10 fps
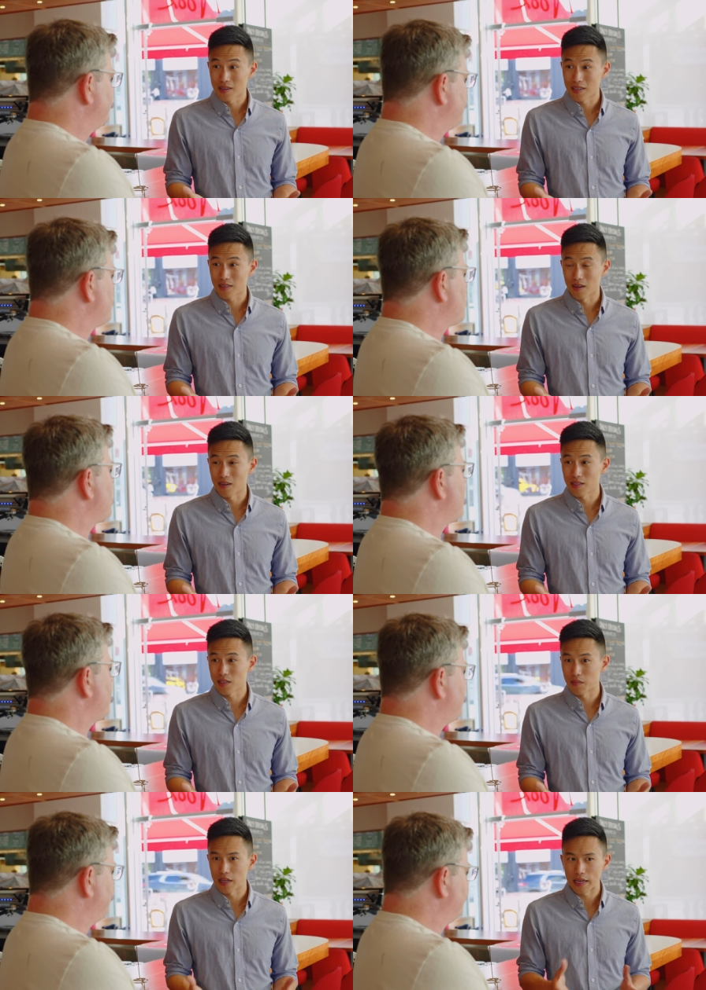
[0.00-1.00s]
That's
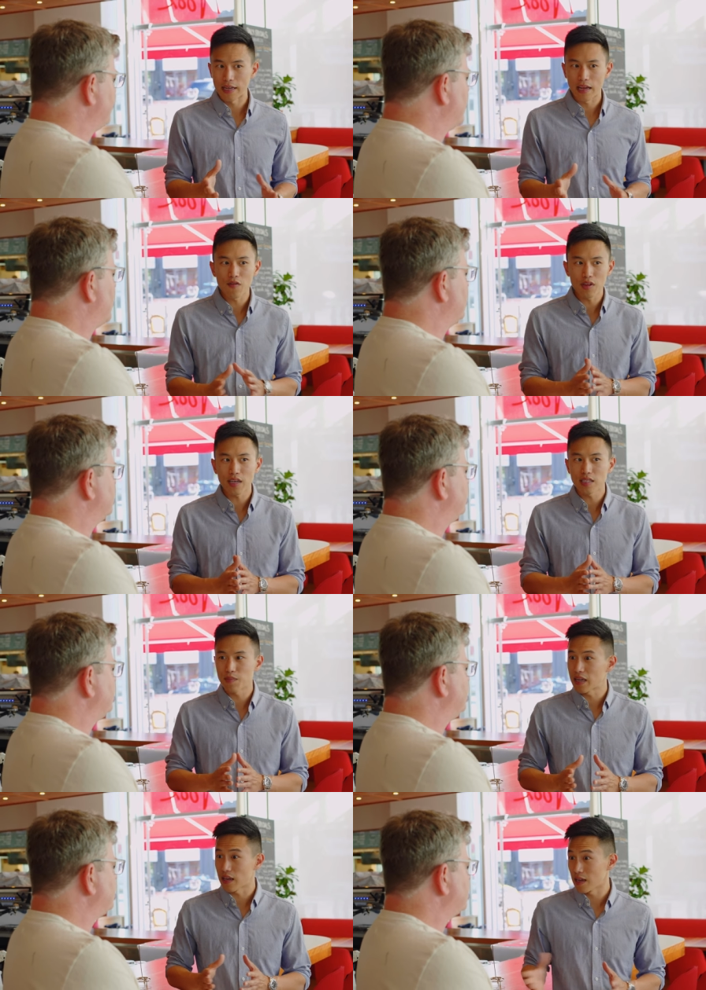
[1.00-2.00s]
awesome. Like, and everything is
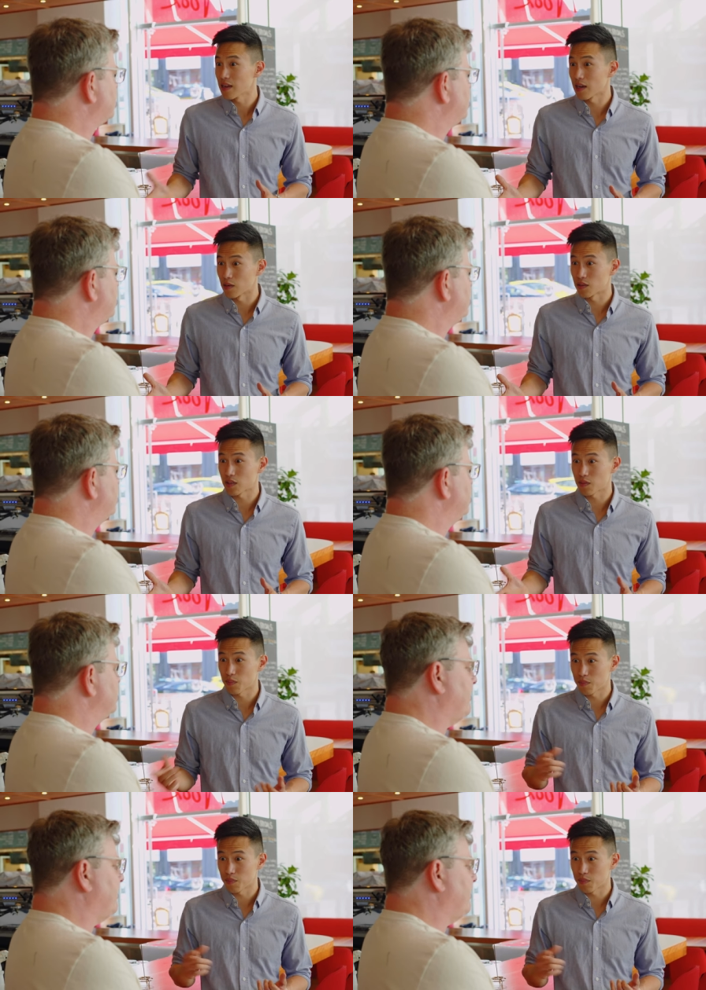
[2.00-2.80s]
made in-house.